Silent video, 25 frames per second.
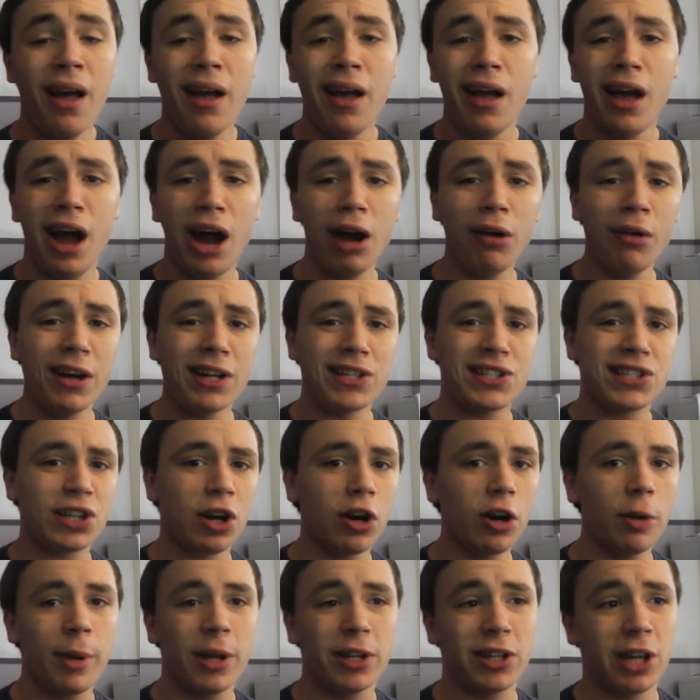Alright,
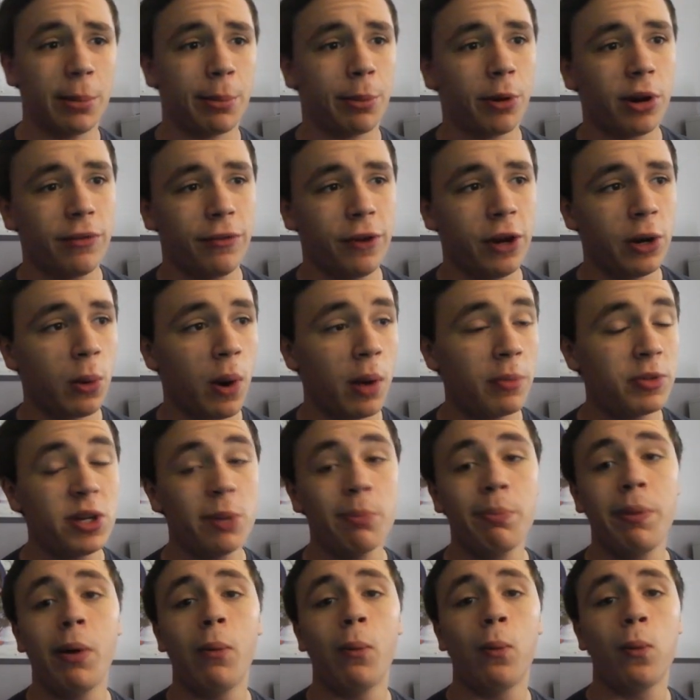sorry about that brief interruption,
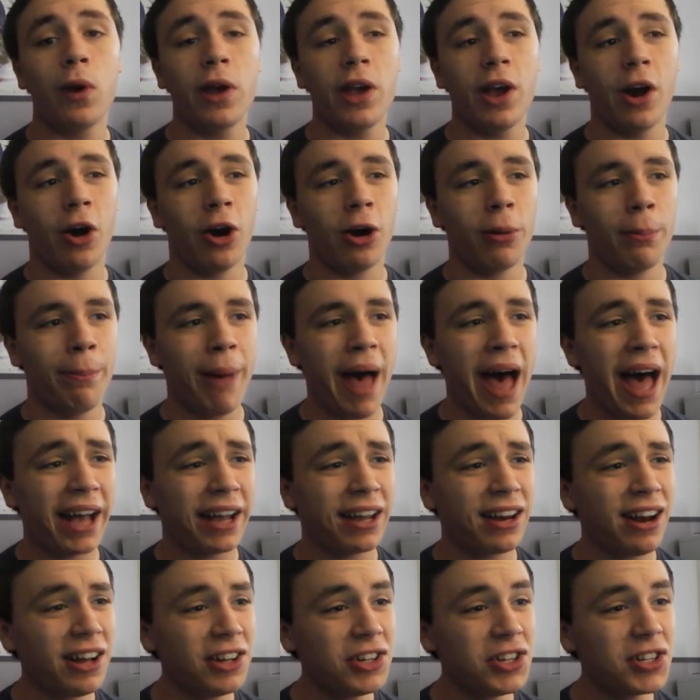but we are back.
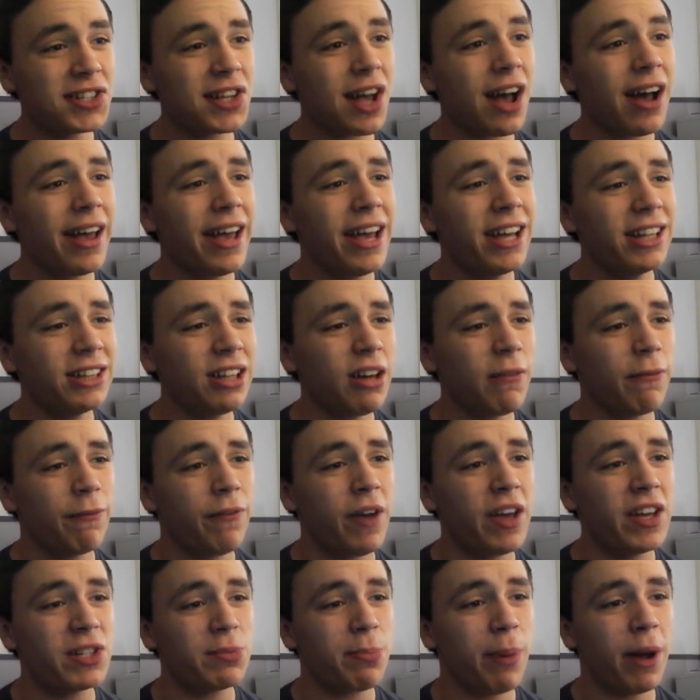And I just got hit in the
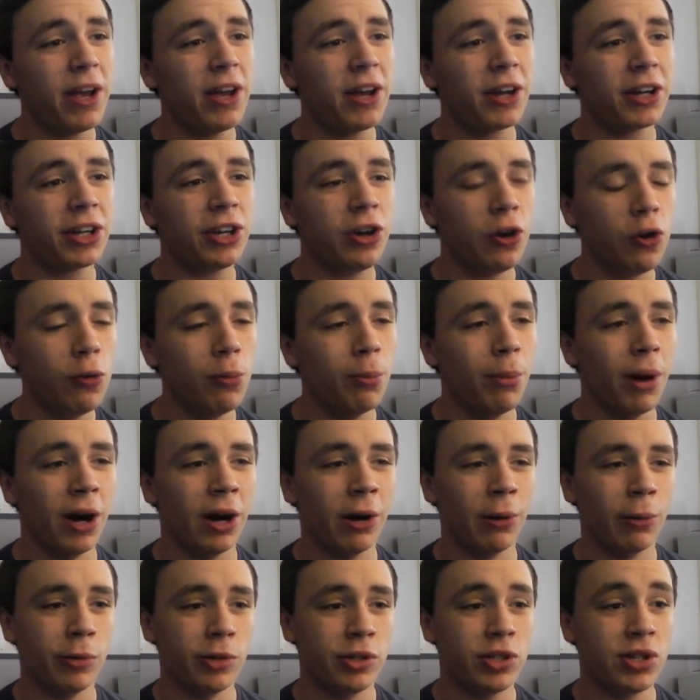face by a
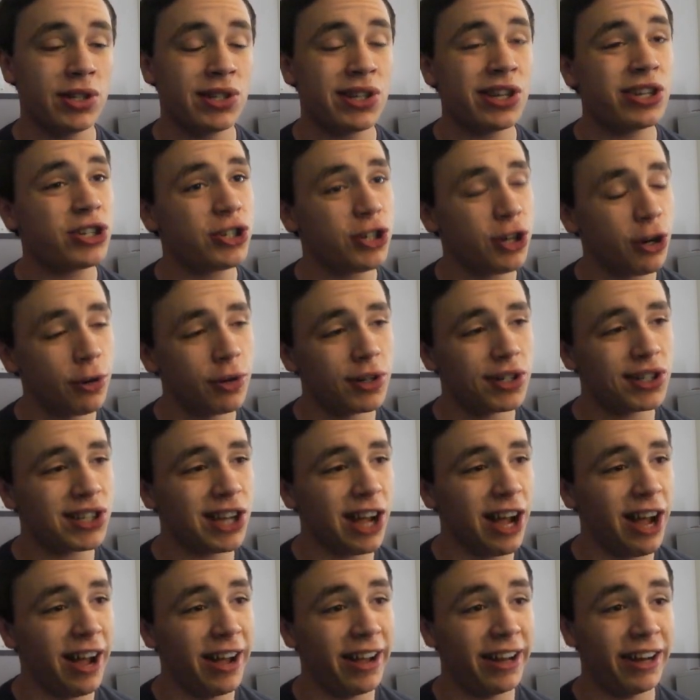Goomba, which is the sure
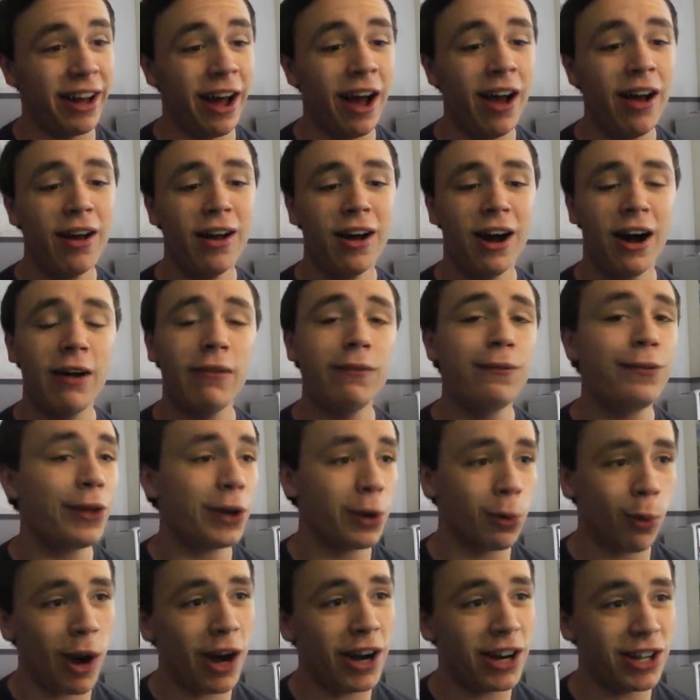sign of the
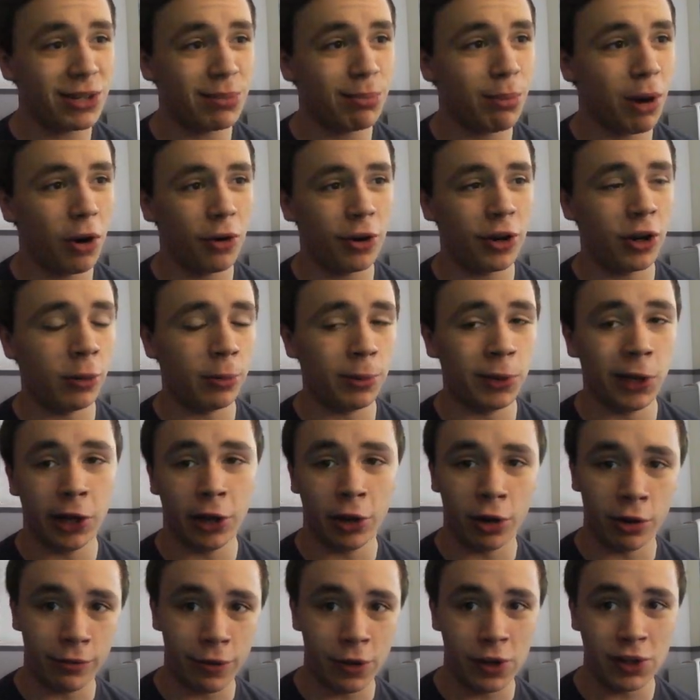greatest Mario player
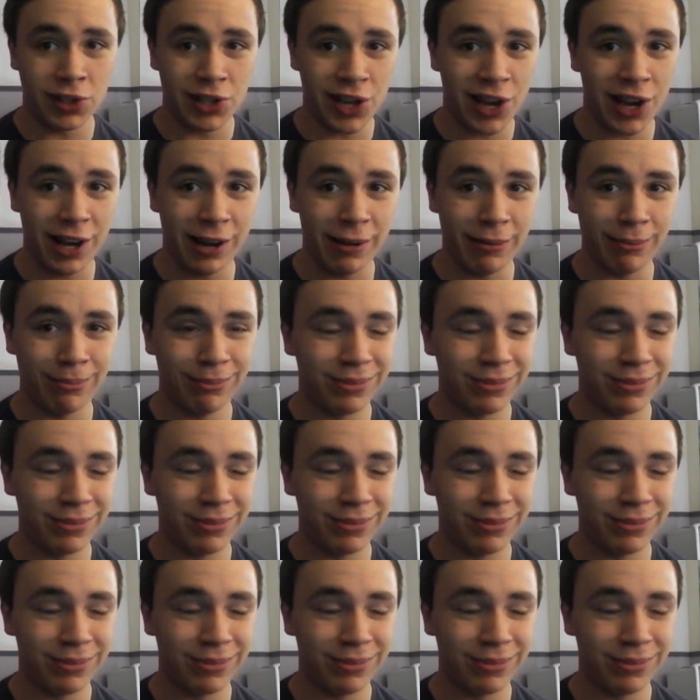of all time.